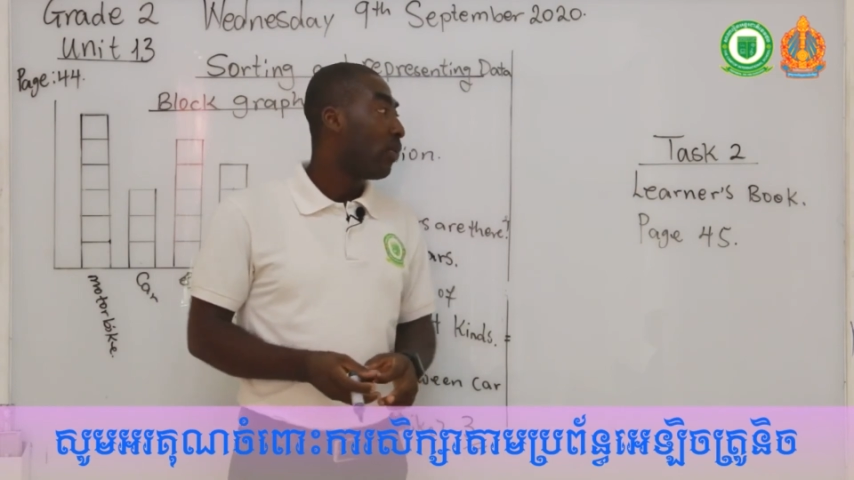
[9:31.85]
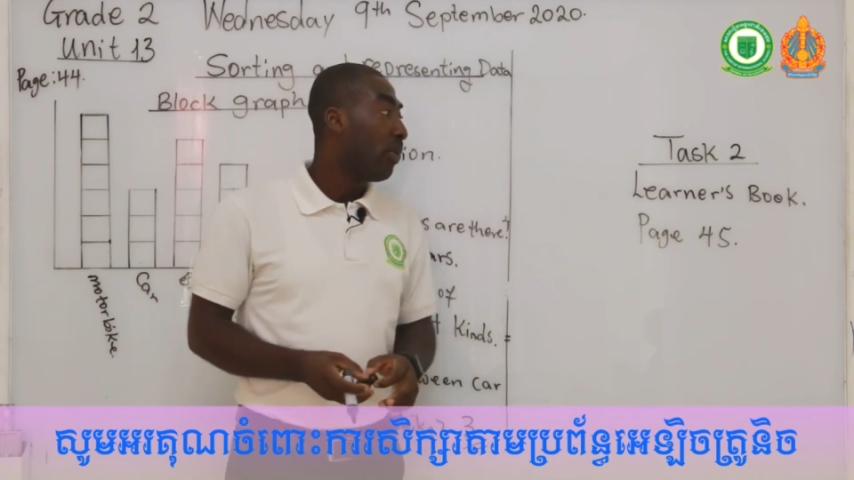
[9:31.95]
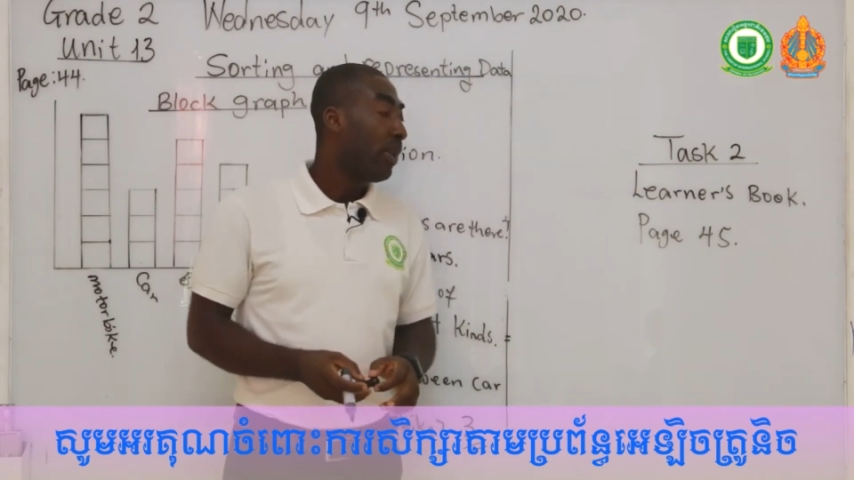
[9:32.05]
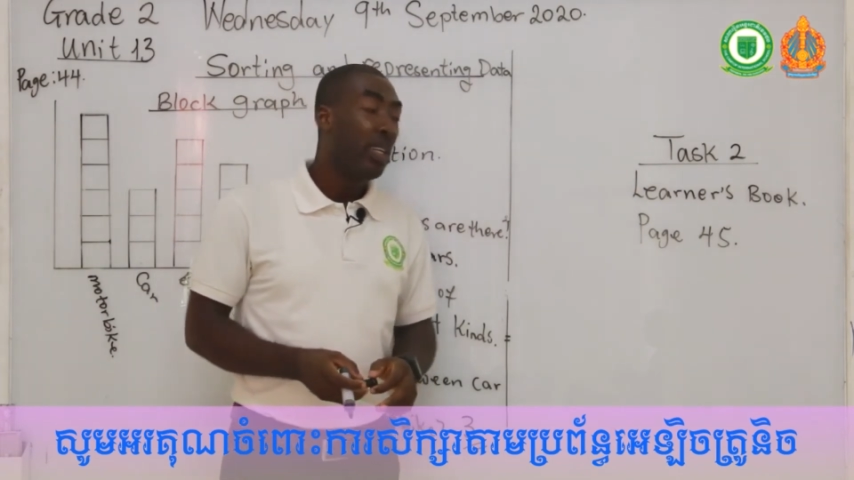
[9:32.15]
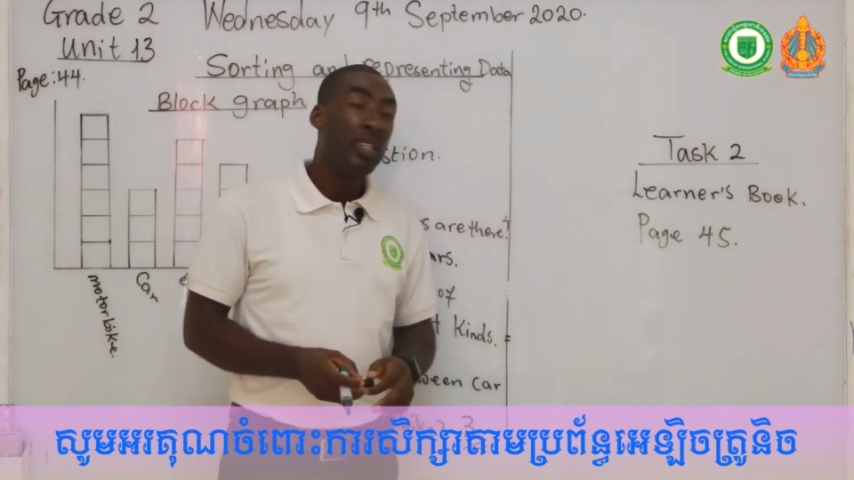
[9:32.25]

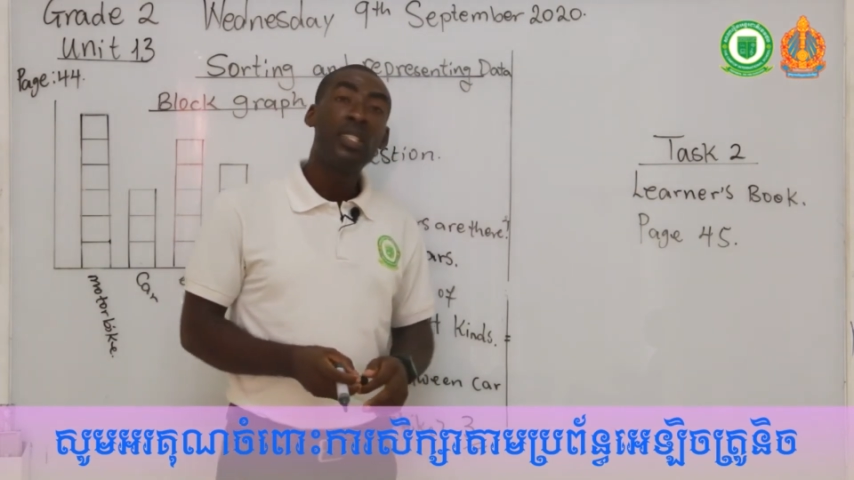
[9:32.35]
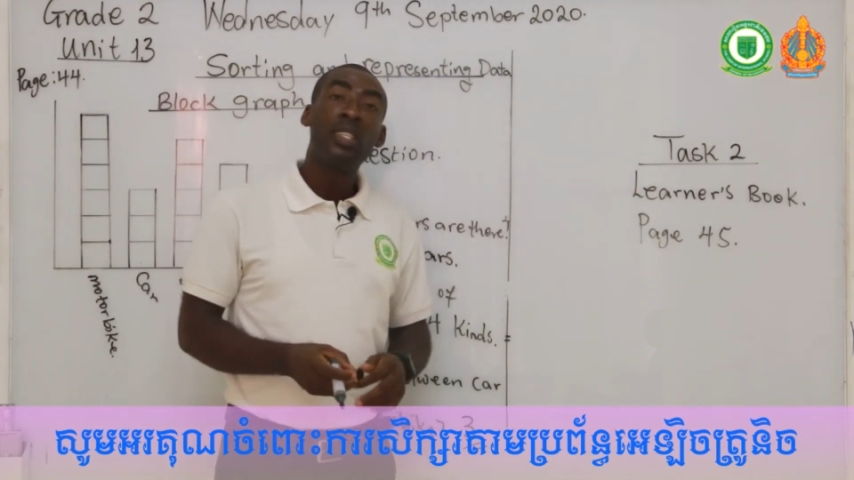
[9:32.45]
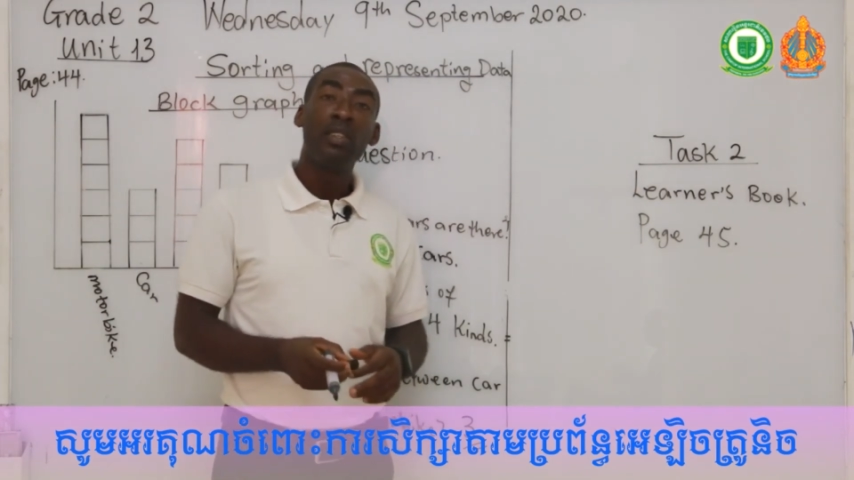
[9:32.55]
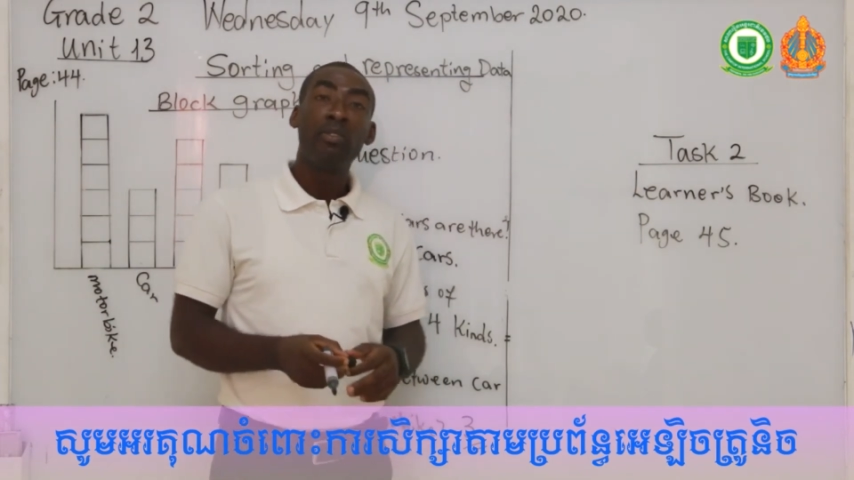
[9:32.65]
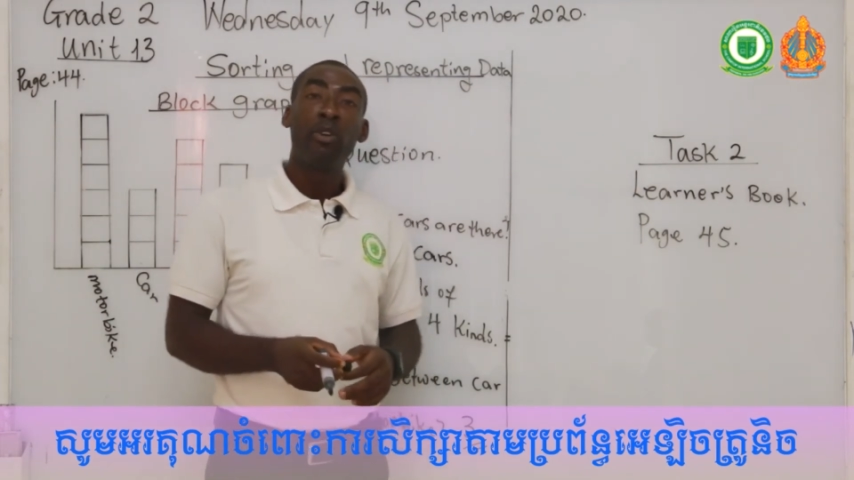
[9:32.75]
will be
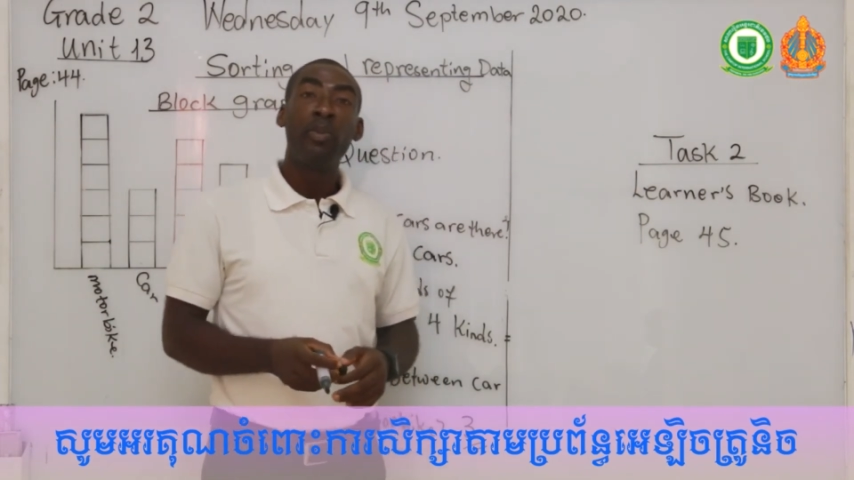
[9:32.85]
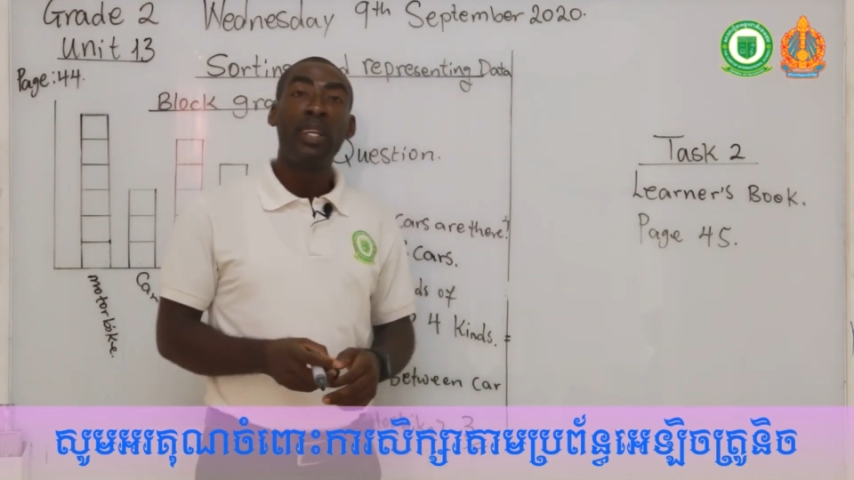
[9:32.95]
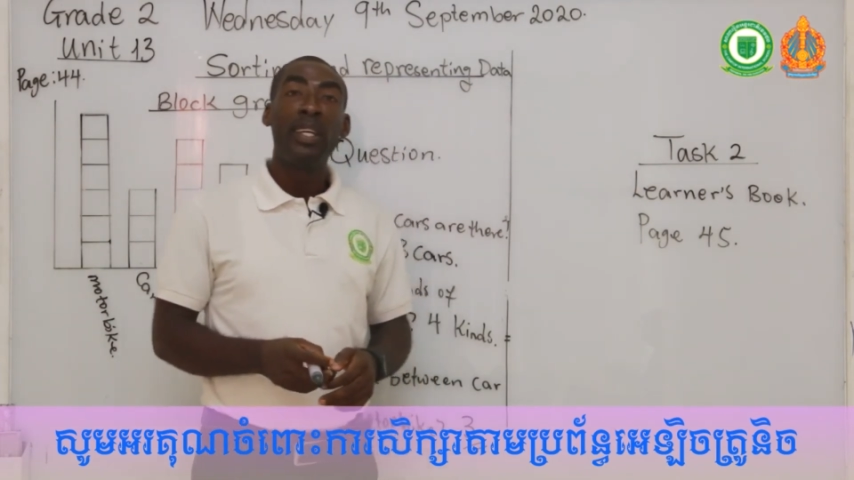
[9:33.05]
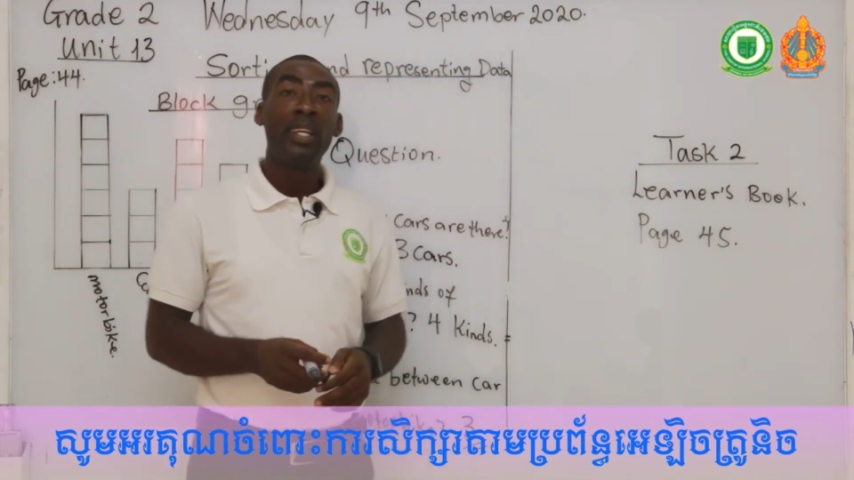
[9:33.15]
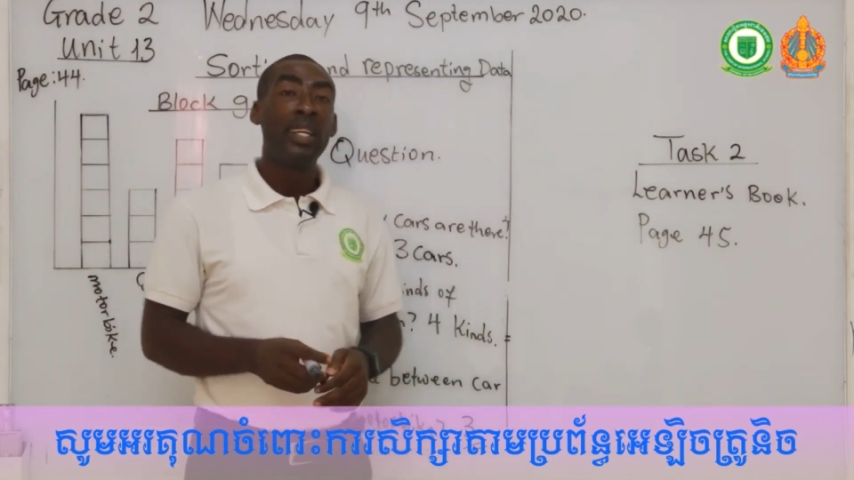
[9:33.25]
still from
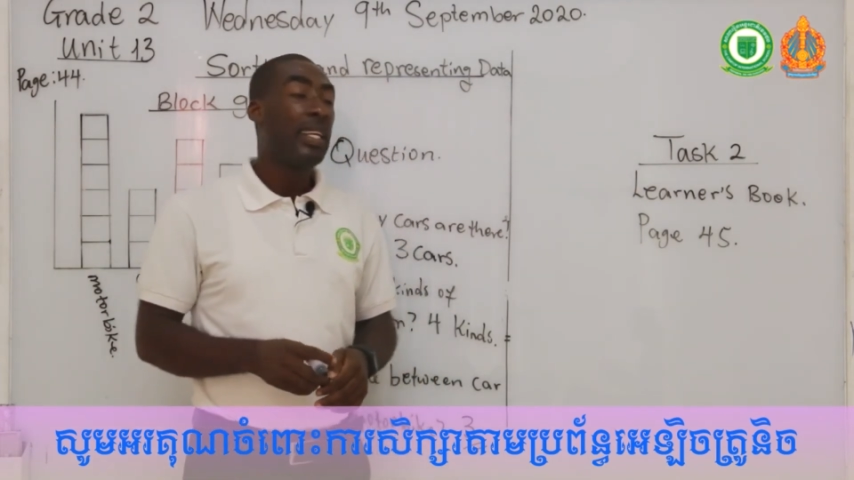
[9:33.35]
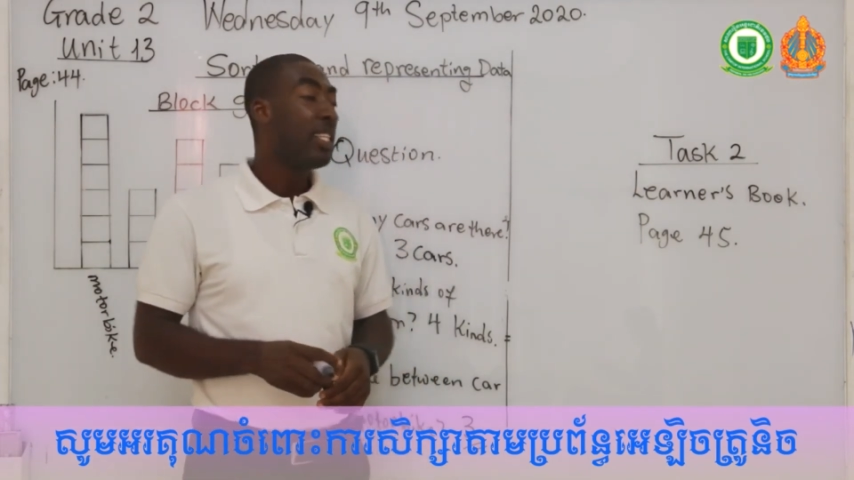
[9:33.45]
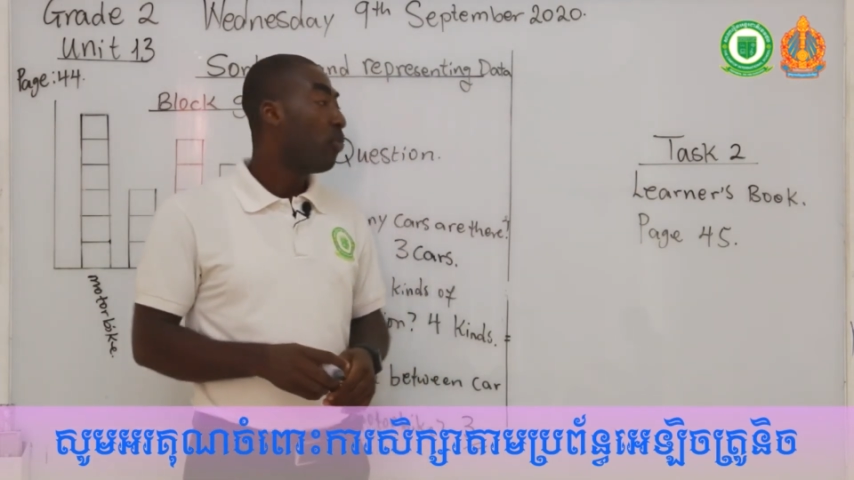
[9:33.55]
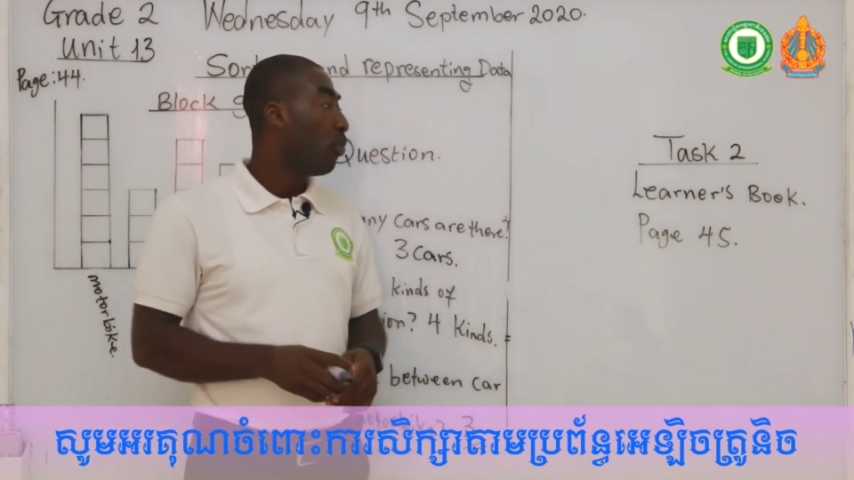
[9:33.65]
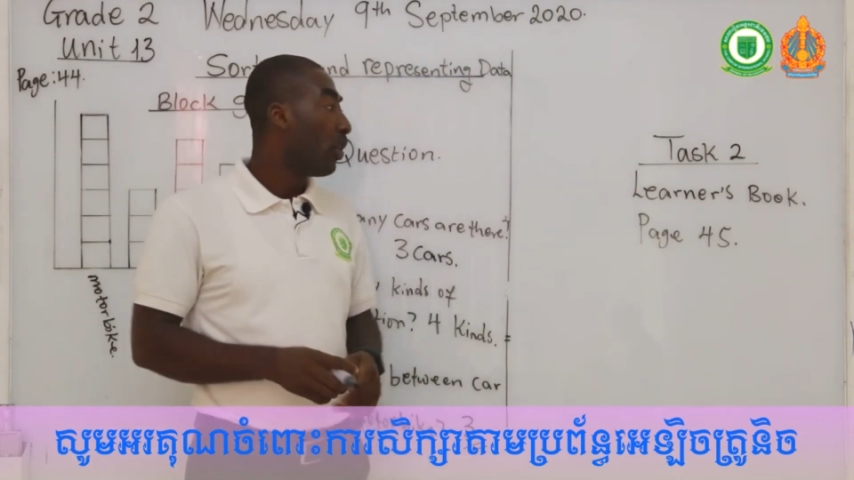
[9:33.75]
the
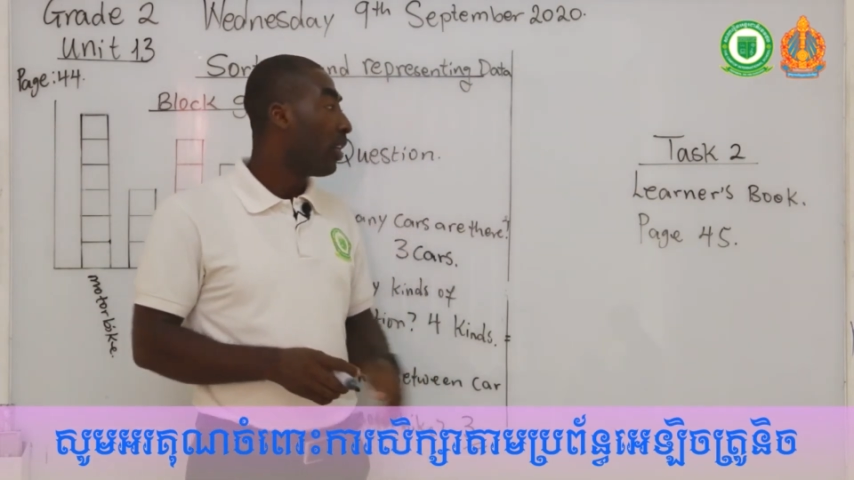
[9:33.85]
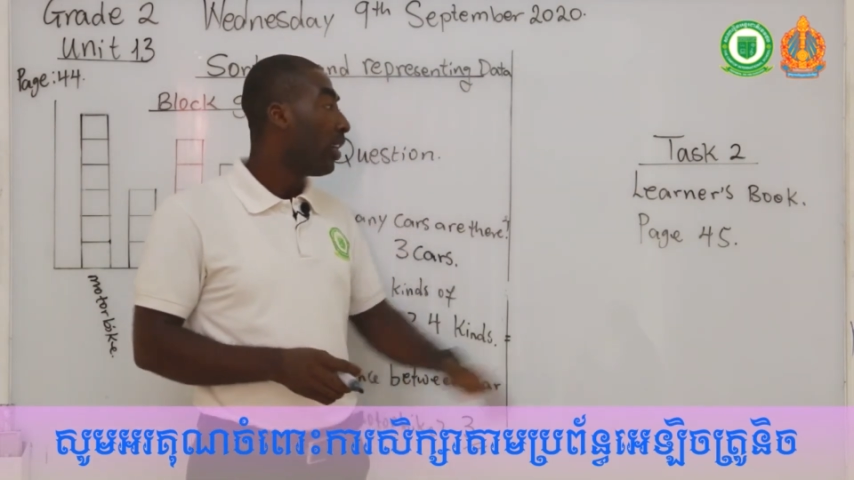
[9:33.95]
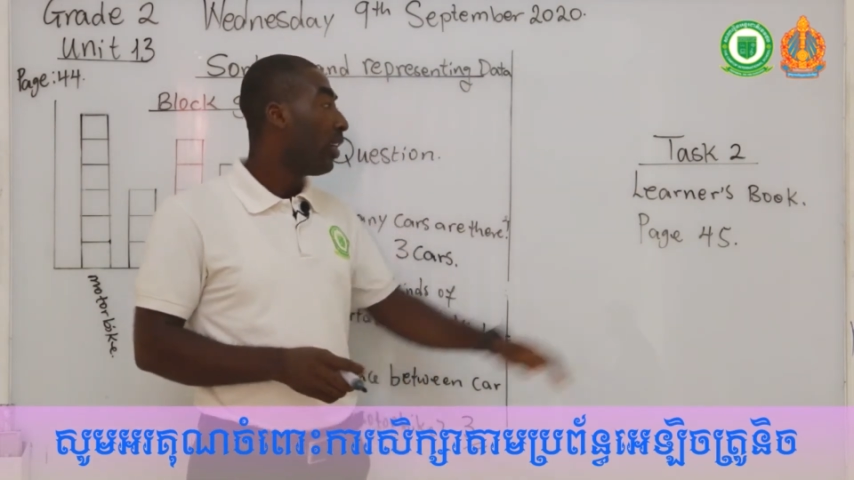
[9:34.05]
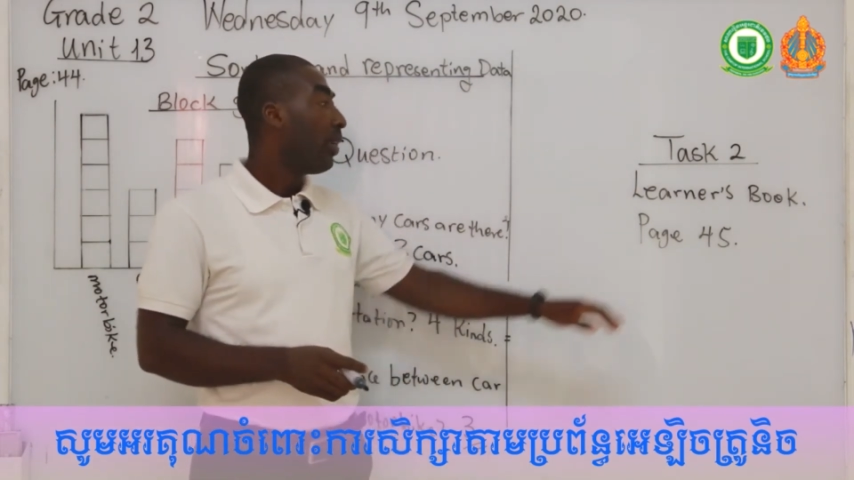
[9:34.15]
learner's book,